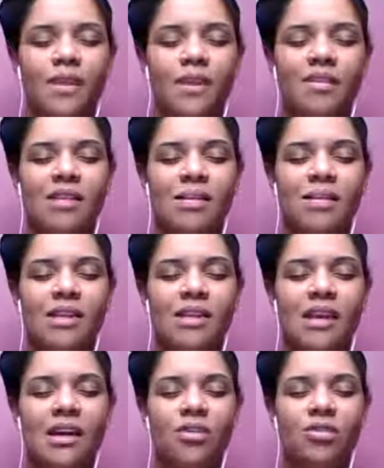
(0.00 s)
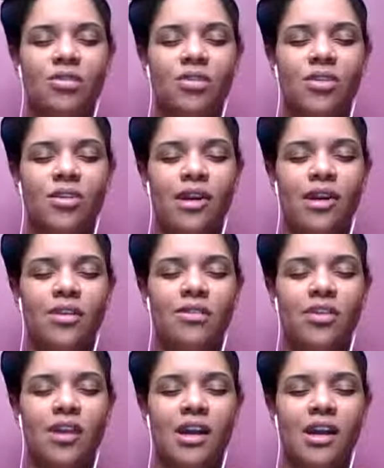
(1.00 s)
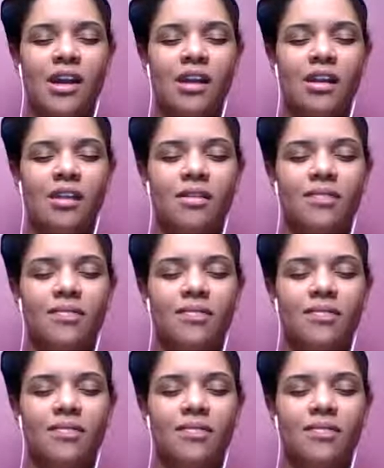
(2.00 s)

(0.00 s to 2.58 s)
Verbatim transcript: It's coming down through the crown of your head.